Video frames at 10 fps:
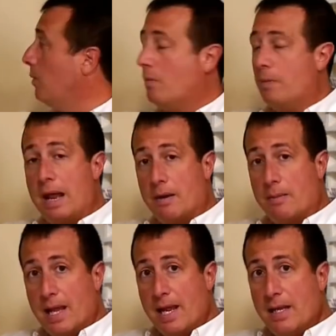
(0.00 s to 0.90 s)
that are
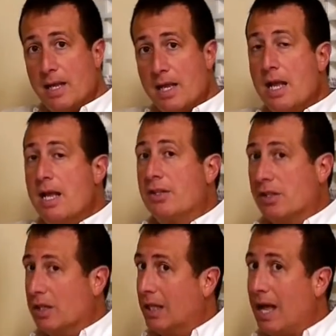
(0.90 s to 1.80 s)
blank. It's
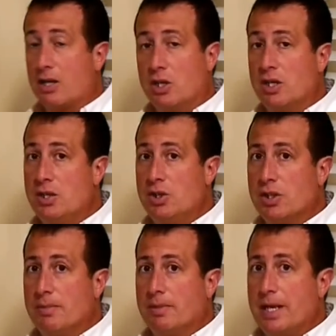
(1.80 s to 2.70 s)
going to lock your hinges
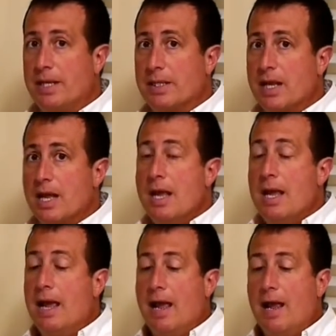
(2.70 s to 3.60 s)
in place,
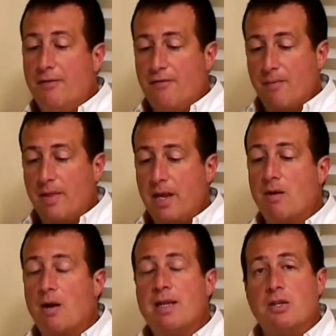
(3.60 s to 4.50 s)
and from
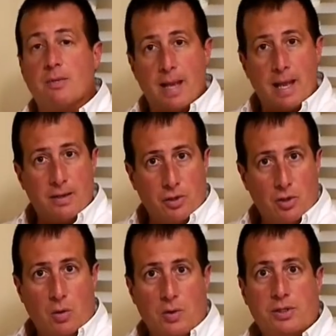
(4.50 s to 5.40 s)
there on in your panels will
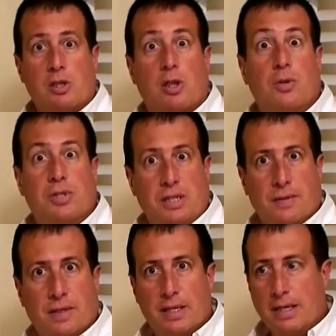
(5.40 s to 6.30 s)
always close
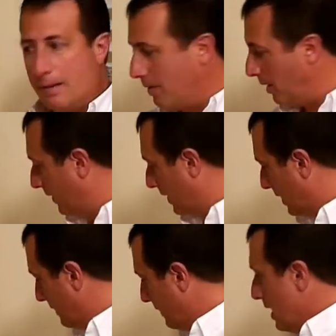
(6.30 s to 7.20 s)
evenly and
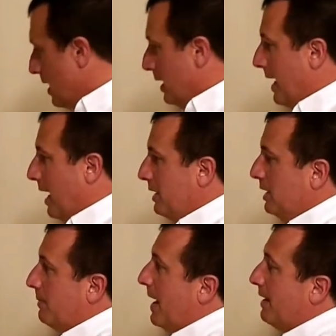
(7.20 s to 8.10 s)
perfectly. Now
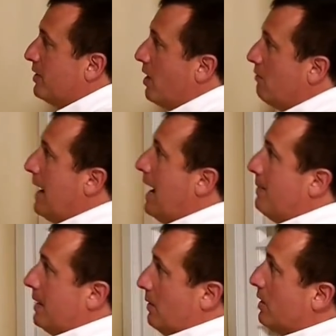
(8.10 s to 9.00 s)
these panels are
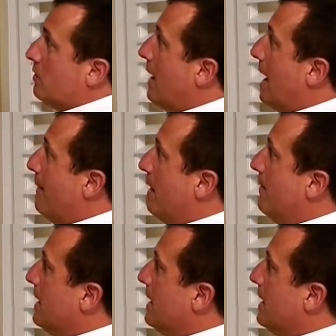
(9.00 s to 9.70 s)
rabbited. What does rabbited mean?